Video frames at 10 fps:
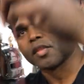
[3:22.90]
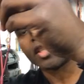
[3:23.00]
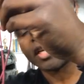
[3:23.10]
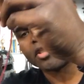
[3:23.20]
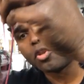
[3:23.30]

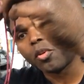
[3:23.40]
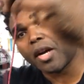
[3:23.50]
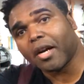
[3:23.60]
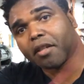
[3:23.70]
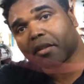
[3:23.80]
So I got two
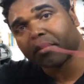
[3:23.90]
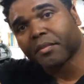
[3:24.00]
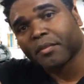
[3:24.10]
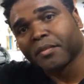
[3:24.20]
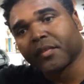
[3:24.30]
wires,
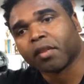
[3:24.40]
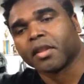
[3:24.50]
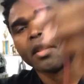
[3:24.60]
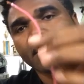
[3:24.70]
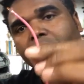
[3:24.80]

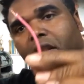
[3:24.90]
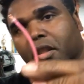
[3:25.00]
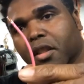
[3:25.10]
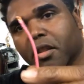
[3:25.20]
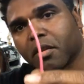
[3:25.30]
and I'm
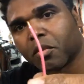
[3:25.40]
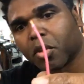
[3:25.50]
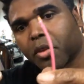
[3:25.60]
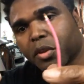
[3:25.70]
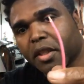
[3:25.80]
gonna
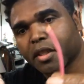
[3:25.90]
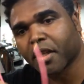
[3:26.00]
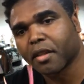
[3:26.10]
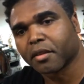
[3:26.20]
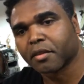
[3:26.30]
work with this
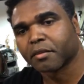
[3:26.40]
end.